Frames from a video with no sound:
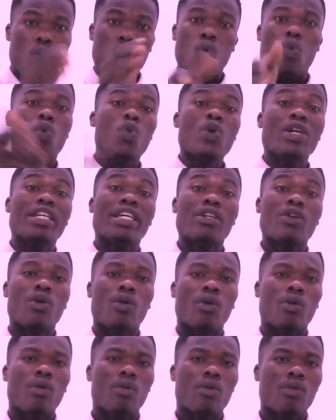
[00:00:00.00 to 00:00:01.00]
Who did
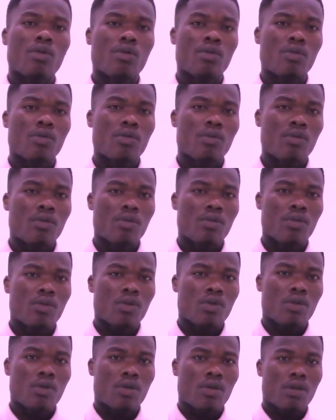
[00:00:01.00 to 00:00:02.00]
no?
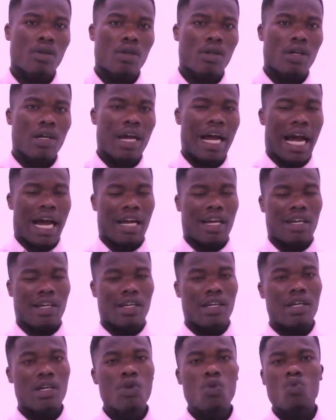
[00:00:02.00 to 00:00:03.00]

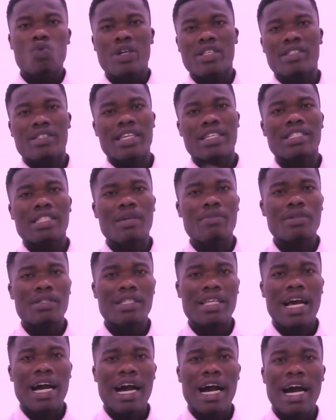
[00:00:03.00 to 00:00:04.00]
Ah, in Quasasam,
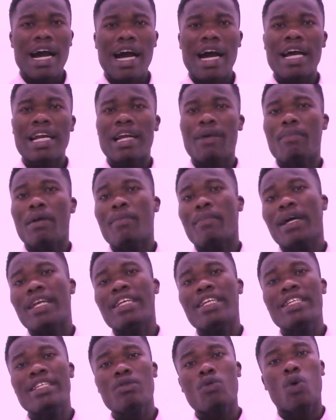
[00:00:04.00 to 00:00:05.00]
son, a memo
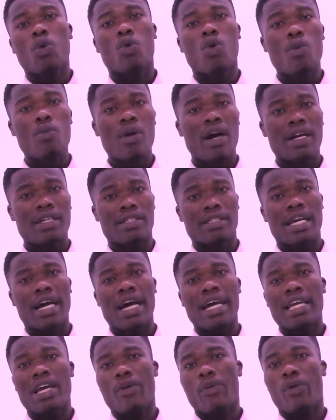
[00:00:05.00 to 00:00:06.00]
need you, Kuma,
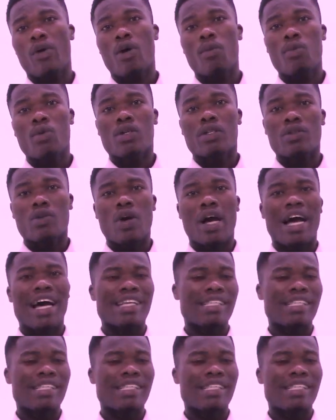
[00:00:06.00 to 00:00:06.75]
sire, show.